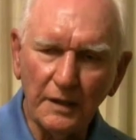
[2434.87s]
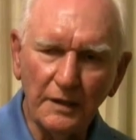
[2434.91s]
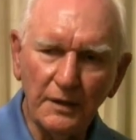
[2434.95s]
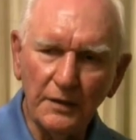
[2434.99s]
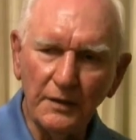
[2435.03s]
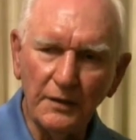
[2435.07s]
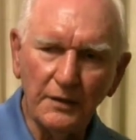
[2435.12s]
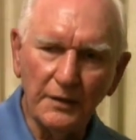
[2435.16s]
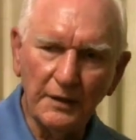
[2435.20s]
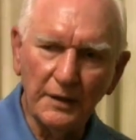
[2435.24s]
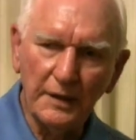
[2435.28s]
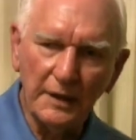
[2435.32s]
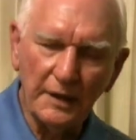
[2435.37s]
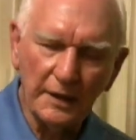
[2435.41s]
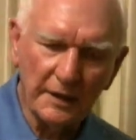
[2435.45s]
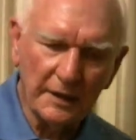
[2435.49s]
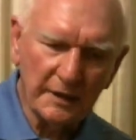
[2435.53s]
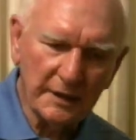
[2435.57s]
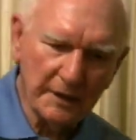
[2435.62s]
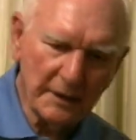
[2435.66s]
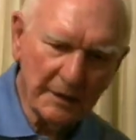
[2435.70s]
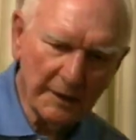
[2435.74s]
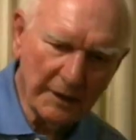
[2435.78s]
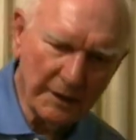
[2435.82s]
couldn't drink.
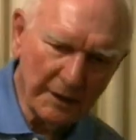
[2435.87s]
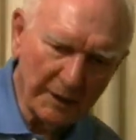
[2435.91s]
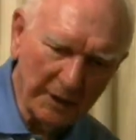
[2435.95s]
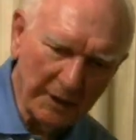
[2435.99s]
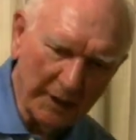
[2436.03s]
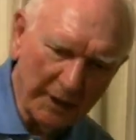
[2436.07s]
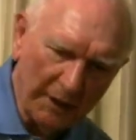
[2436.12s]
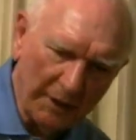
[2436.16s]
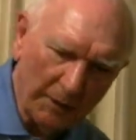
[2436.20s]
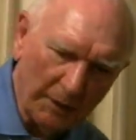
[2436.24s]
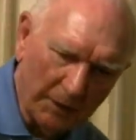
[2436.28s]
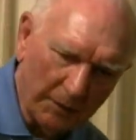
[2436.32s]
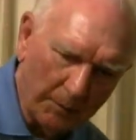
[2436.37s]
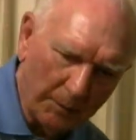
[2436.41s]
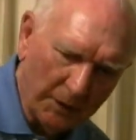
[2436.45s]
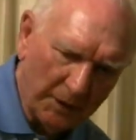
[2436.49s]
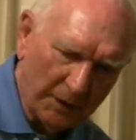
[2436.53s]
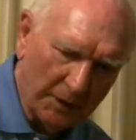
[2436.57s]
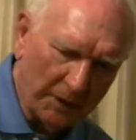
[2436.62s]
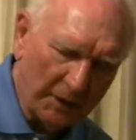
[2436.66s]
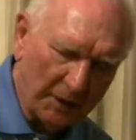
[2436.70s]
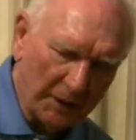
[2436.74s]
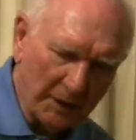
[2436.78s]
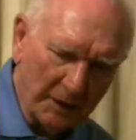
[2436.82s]
And they had
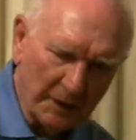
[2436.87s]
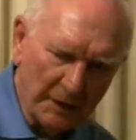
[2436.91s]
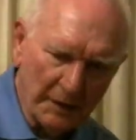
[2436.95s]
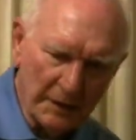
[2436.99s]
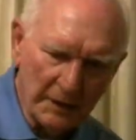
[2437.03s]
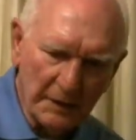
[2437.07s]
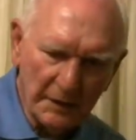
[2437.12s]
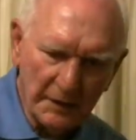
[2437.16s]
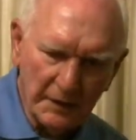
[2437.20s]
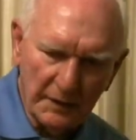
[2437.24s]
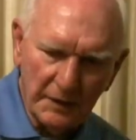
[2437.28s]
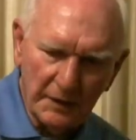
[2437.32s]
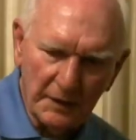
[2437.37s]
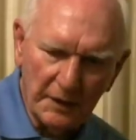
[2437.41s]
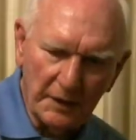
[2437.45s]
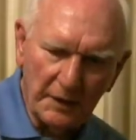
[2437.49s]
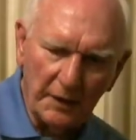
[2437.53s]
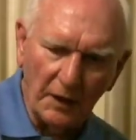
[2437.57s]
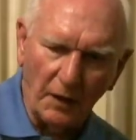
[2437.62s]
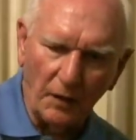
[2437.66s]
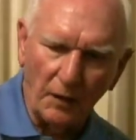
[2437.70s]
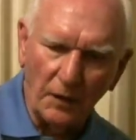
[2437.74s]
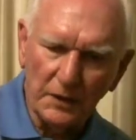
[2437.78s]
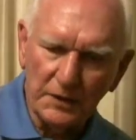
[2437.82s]
put
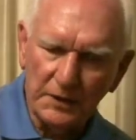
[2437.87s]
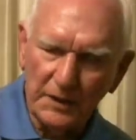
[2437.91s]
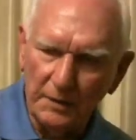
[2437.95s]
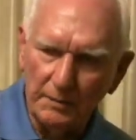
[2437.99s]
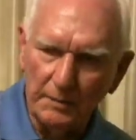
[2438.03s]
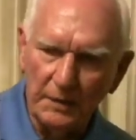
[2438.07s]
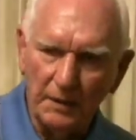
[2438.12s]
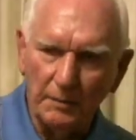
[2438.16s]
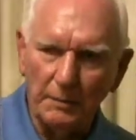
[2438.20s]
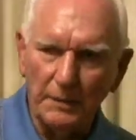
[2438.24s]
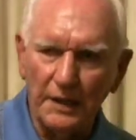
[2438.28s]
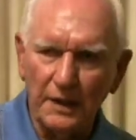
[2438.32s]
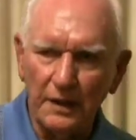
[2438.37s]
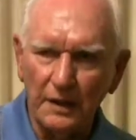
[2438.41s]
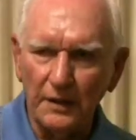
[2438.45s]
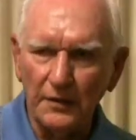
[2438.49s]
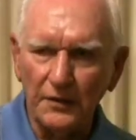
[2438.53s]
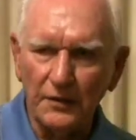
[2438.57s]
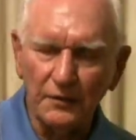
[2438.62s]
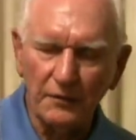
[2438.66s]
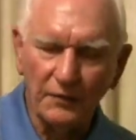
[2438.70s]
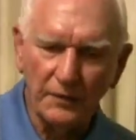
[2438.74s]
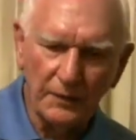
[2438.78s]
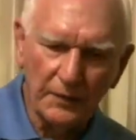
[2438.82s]
gauze in my
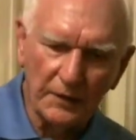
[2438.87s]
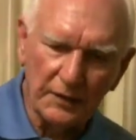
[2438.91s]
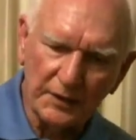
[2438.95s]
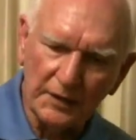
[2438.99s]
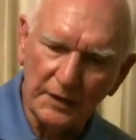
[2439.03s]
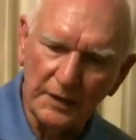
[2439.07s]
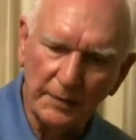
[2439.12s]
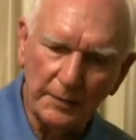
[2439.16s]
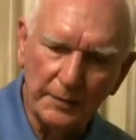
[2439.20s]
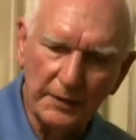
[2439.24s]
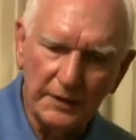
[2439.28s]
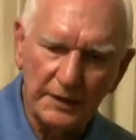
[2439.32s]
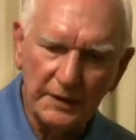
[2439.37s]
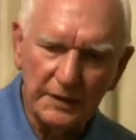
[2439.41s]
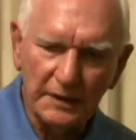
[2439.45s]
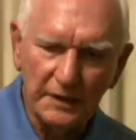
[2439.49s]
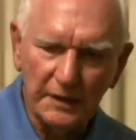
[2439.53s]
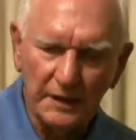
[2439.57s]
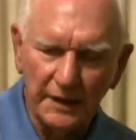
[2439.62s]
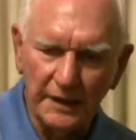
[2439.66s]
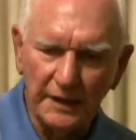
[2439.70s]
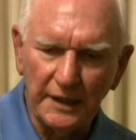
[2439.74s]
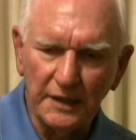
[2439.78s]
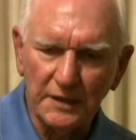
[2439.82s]
mouth for some
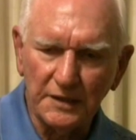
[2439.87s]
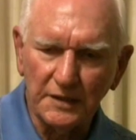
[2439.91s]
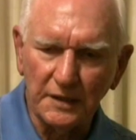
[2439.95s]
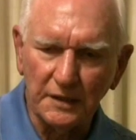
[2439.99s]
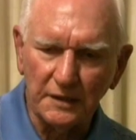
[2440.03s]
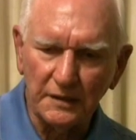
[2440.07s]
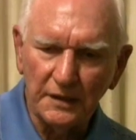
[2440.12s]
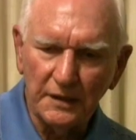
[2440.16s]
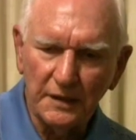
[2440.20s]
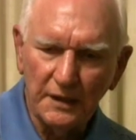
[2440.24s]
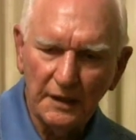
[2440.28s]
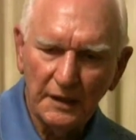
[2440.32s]
reason. I guess it,